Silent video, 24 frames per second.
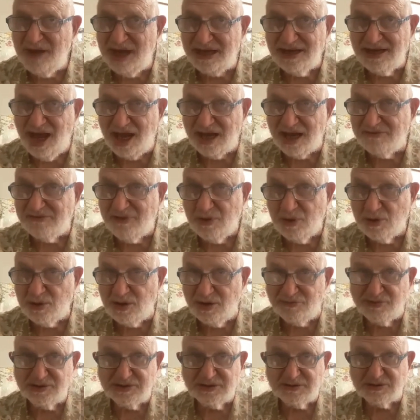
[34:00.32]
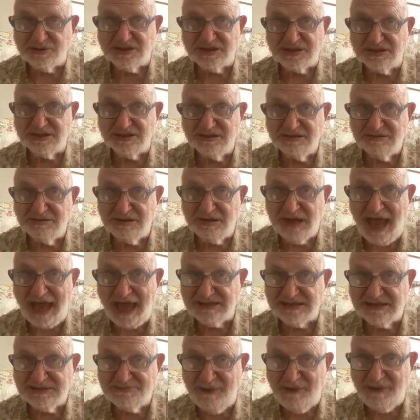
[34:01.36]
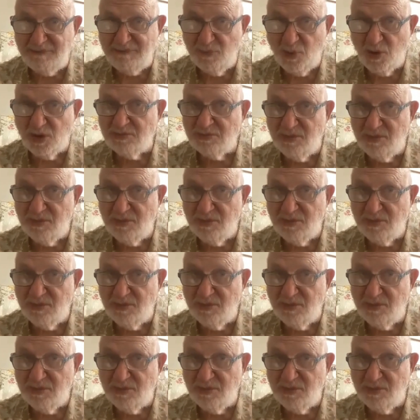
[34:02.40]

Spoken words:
may not have heard of, which has spent more